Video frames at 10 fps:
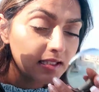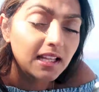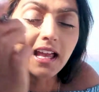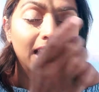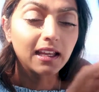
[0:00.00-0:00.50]
is
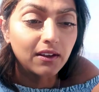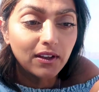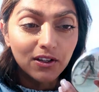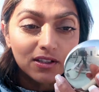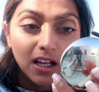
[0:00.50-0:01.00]
like
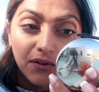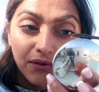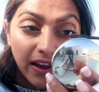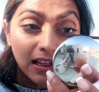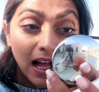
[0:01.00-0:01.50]
giving yourself
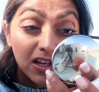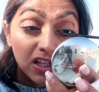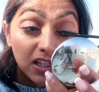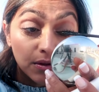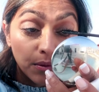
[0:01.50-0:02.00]
fake
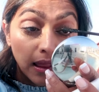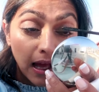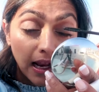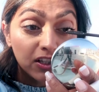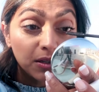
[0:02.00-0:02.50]
lashes
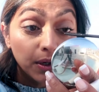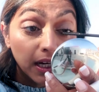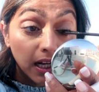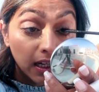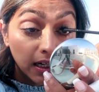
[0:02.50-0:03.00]
without actually
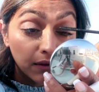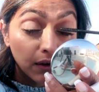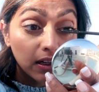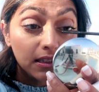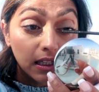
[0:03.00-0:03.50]
putting on any
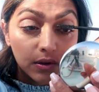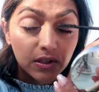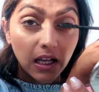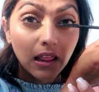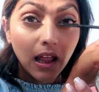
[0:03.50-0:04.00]
falsies,
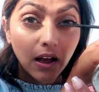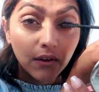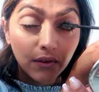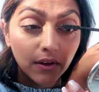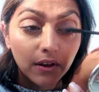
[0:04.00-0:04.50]
which I love.